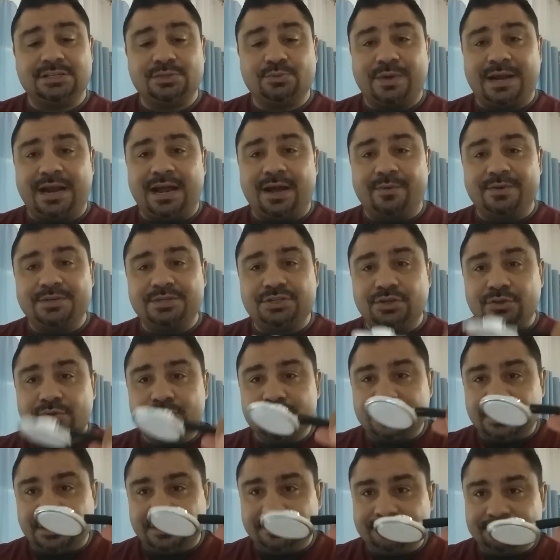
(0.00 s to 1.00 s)
This is what I
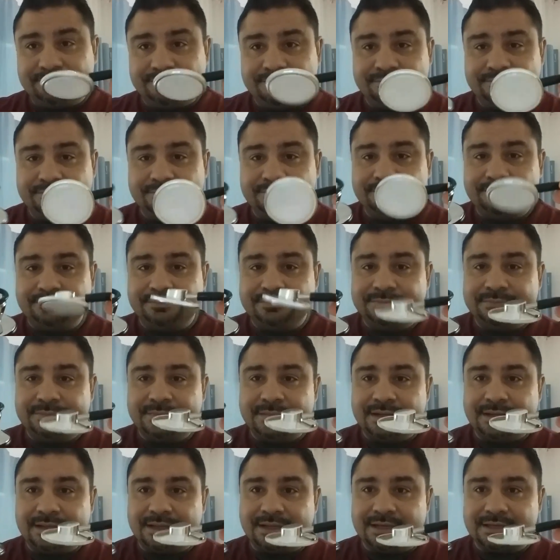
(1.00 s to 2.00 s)
was using.
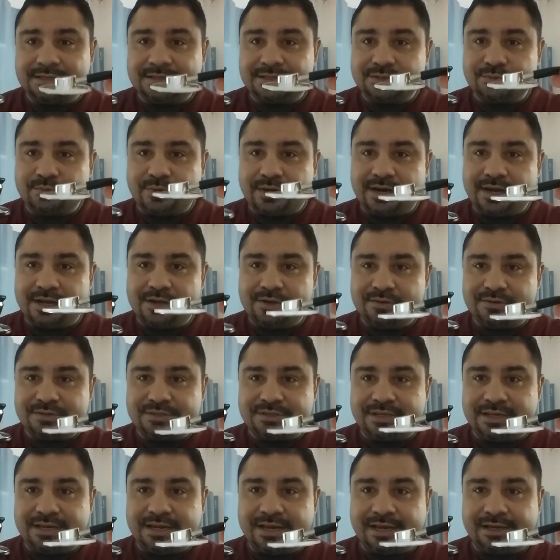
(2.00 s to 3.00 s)
This is what I
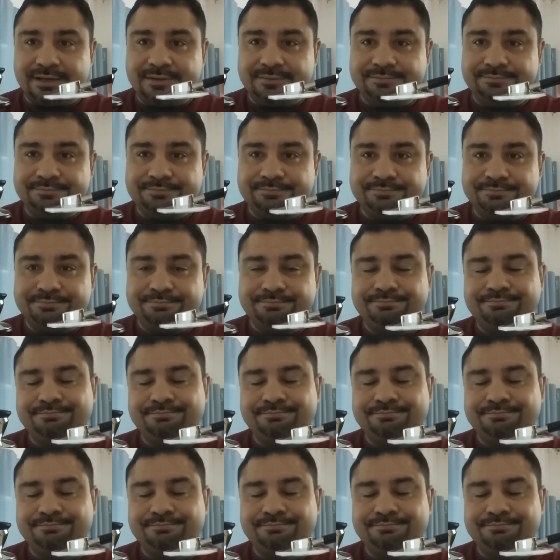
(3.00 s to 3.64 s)
use today.